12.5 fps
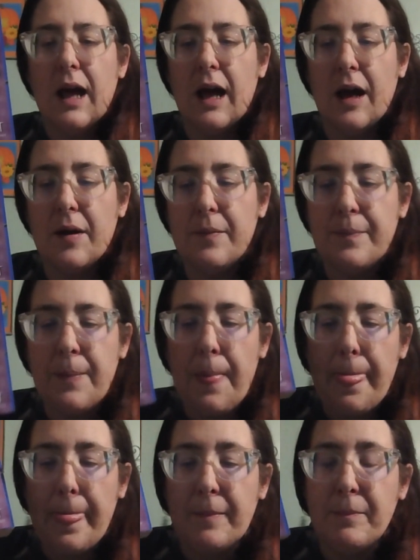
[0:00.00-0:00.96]
Um,
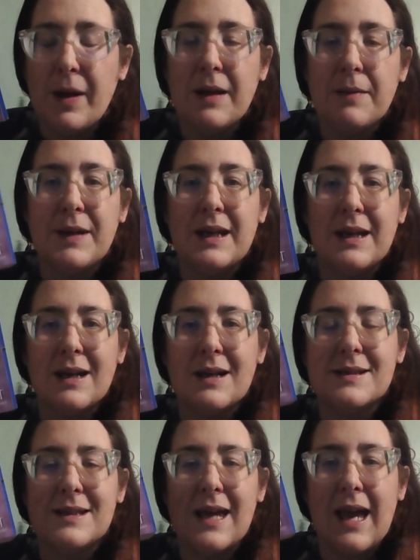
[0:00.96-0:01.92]
but
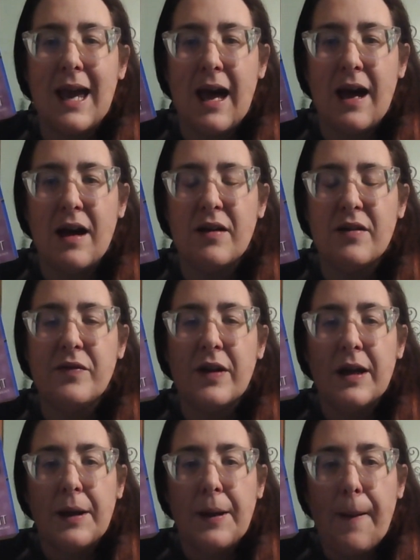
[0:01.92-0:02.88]
because they have
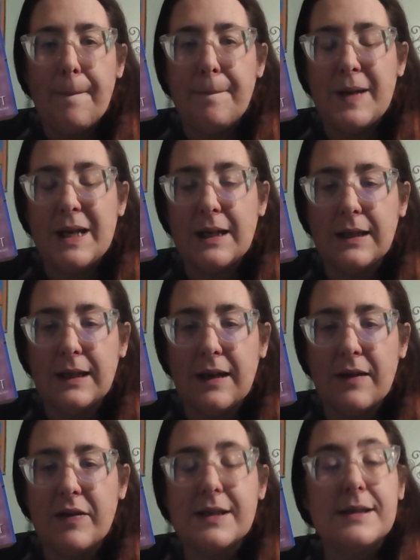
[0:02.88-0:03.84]
been
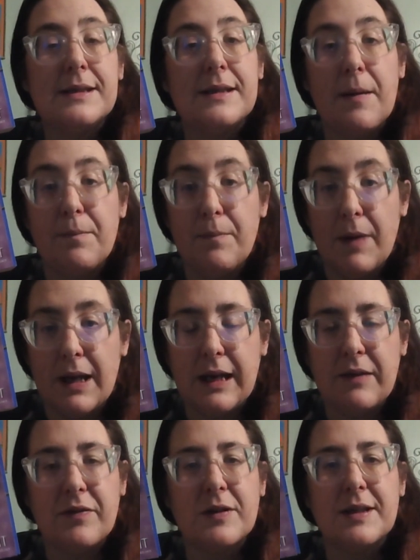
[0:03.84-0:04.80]
given some
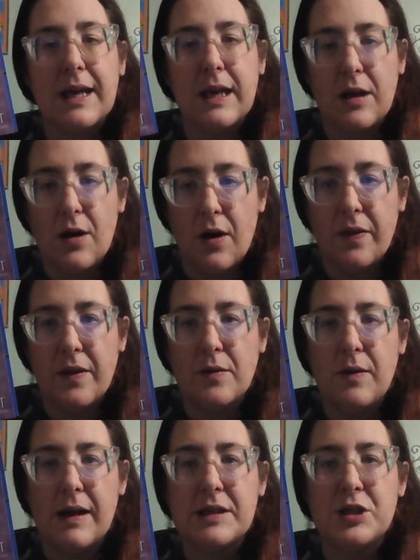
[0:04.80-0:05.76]
money for taking on the
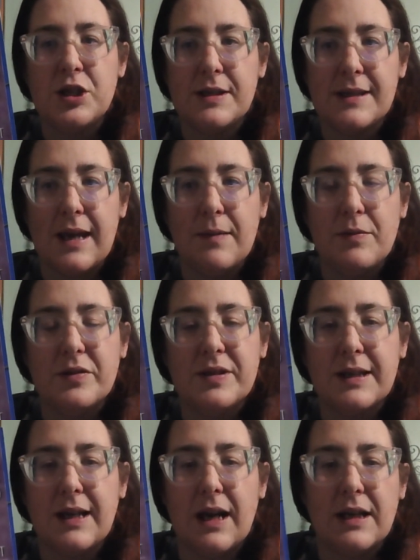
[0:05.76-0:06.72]
quest, she's able
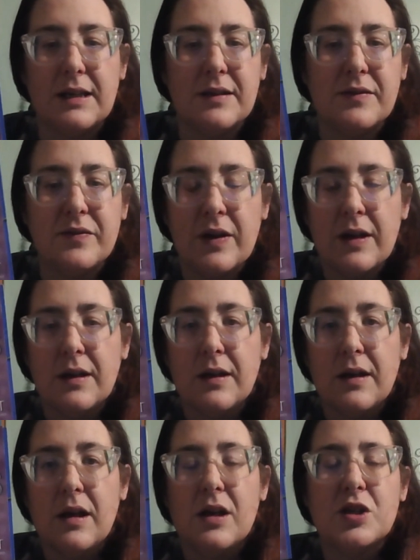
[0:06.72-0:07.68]
to kind of
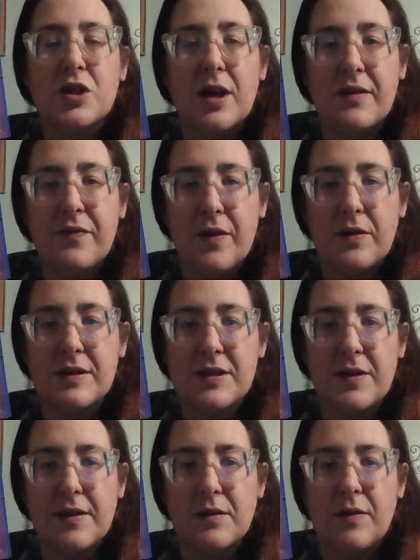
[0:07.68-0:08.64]
try to focus
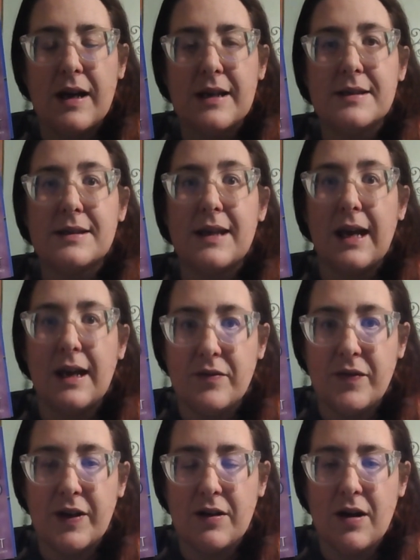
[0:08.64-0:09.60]
on the quest
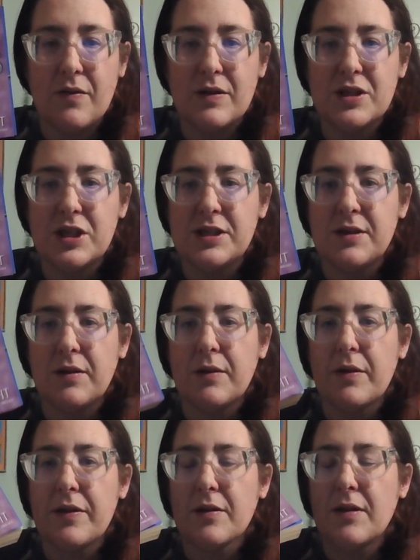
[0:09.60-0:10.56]
and figure out what she's doing
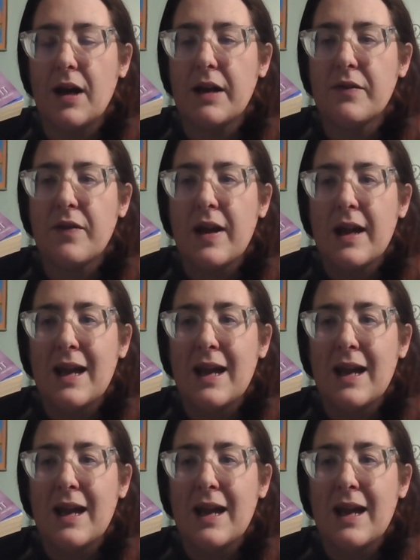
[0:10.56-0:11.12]
with her life.